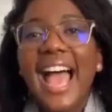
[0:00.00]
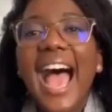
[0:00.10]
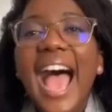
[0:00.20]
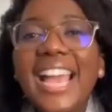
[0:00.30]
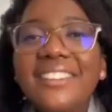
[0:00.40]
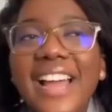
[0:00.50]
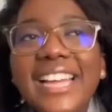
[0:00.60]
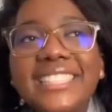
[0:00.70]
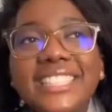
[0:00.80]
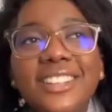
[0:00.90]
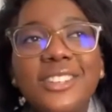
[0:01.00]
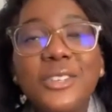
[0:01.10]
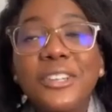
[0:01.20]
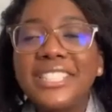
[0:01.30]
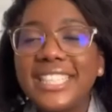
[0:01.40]
I find TikTok
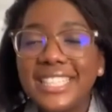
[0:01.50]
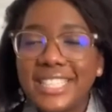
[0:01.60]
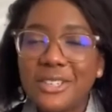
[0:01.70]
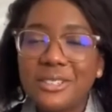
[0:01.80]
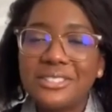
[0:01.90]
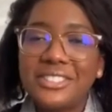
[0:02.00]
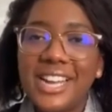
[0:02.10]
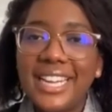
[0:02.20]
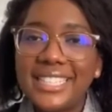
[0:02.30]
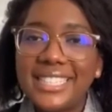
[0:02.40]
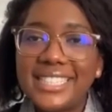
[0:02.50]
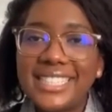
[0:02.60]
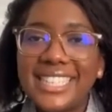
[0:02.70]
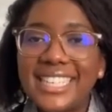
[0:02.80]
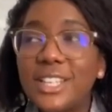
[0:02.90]
so addictive, right?
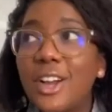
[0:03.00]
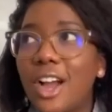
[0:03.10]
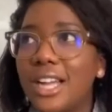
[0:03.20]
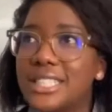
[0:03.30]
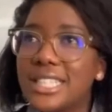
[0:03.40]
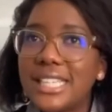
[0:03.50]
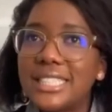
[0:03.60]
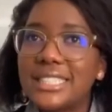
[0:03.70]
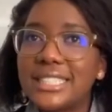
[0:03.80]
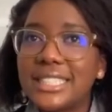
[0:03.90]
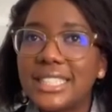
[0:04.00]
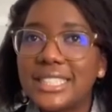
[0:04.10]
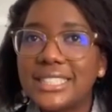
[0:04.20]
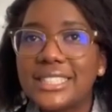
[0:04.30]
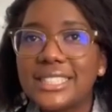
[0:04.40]
Like the content
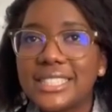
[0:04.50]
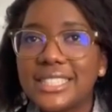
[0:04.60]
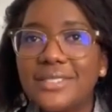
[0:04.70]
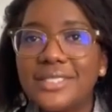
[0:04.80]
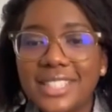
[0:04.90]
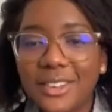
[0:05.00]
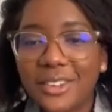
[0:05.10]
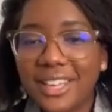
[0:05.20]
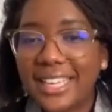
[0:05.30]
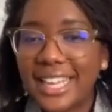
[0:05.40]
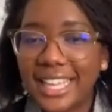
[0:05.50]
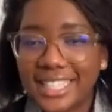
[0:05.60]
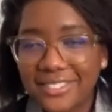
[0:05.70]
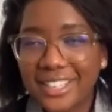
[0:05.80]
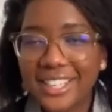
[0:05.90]
is just, I'm just like, okay,
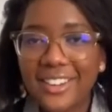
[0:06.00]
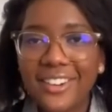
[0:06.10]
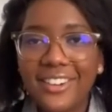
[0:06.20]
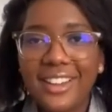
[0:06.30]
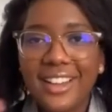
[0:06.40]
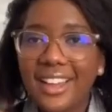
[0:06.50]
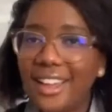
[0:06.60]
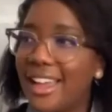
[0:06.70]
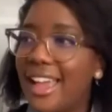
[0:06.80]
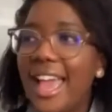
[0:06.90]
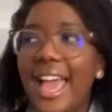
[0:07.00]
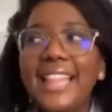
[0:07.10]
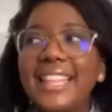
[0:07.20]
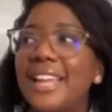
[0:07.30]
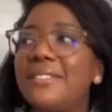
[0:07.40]
next video.
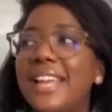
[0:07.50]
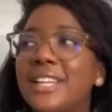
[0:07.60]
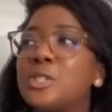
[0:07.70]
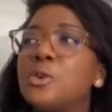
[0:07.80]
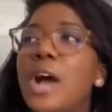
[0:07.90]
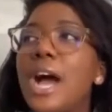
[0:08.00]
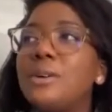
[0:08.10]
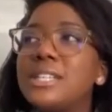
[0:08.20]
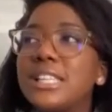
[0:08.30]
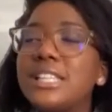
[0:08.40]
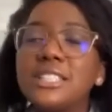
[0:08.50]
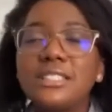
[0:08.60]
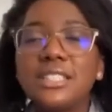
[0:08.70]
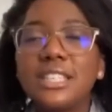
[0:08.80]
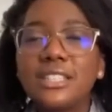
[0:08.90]
And then I'm like 2 hours
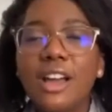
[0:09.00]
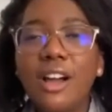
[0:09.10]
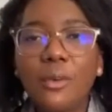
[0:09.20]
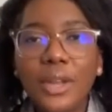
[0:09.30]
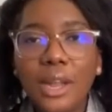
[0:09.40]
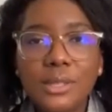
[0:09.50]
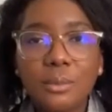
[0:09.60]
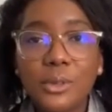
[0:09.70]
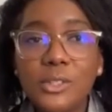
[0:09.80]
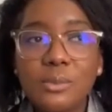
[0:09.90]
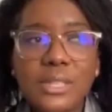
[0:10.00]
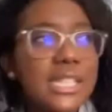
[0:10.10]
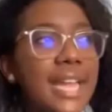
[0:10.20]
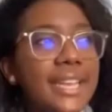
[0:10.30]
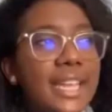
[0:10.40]
into TikTok when I'm supposed to be
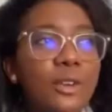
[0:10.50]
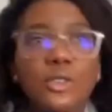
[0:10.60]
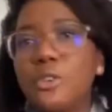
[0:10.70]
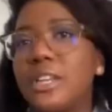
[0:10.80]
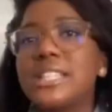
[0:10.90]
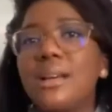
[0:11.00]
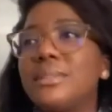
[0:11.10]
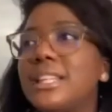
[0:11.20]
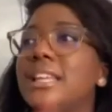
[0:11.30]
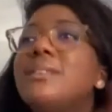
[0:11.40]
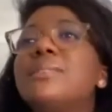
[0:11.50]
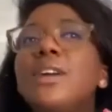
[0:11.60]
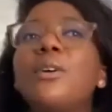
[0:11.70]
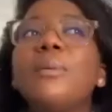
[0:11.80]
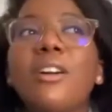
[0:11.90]
studying or doing something. And I'm
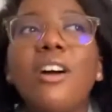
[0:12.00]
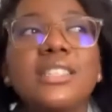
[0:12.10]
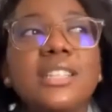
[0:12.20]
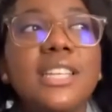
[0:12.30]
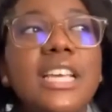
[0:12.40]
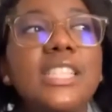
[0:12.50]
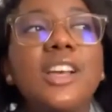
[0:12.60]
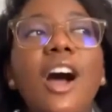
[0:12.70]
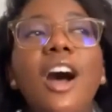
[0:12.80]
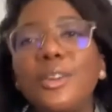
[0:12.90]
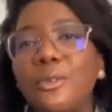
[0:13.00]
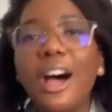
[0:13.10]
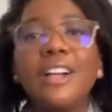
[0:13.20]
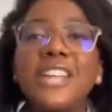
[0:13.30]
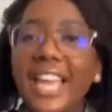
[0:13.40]
like, oh my gosh, the day is gone. Well,
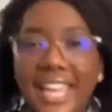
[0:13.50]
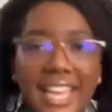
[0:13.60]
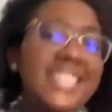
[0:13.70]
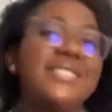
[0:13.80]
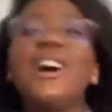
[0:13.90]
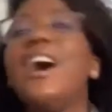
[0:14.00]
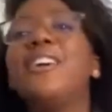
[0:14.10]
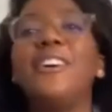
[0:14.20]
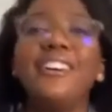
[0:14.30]
I'll try again tomorrow.